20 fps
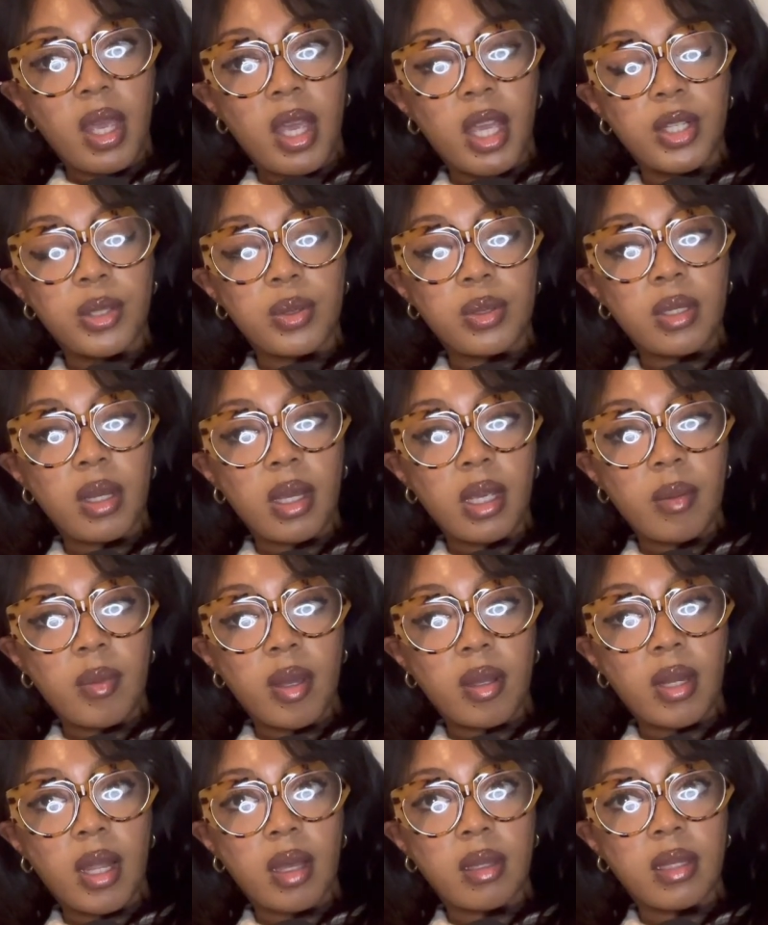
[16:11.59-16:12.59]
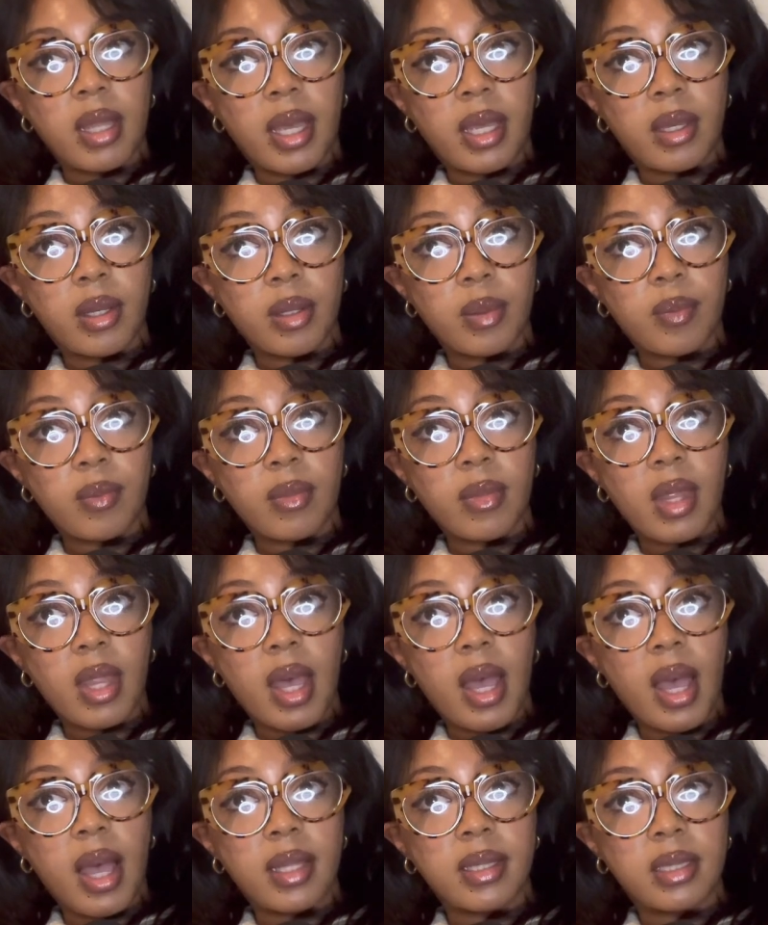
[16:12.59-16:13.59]
And she was talking about how, like,
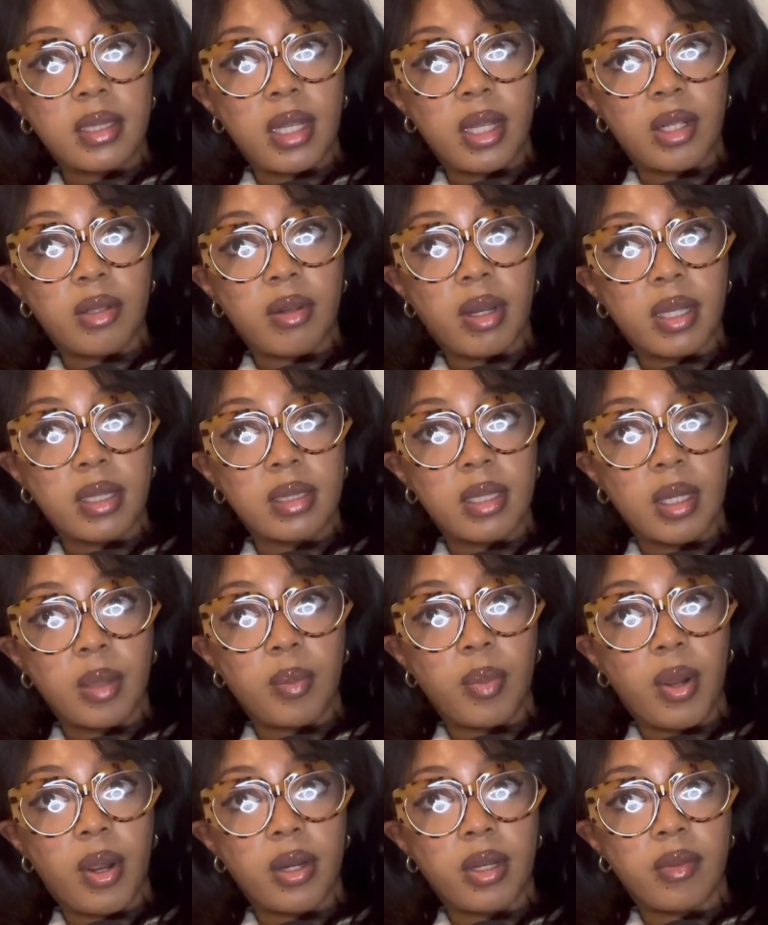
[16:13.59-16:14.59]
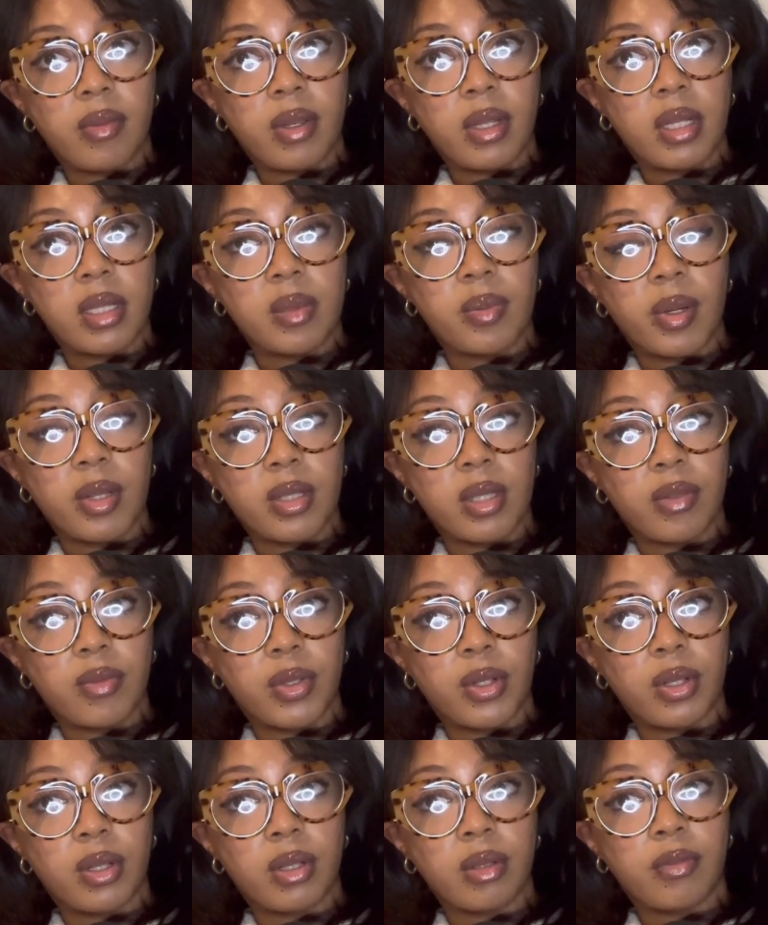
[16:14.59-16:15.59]
as an anorexic, part of it, especially
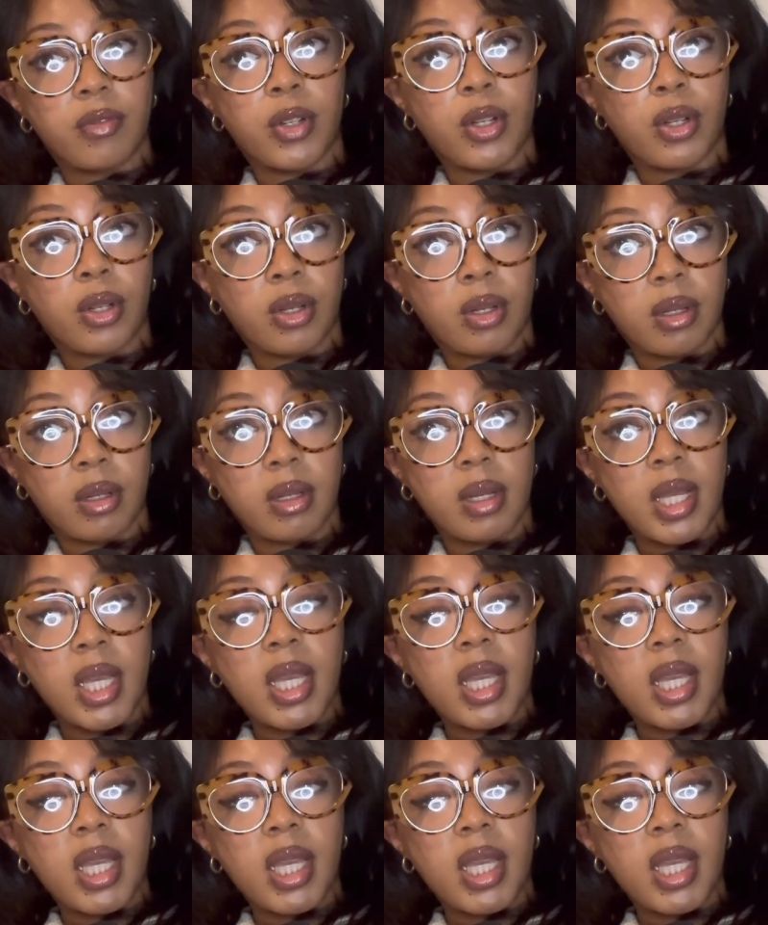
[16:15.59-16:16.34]
for her,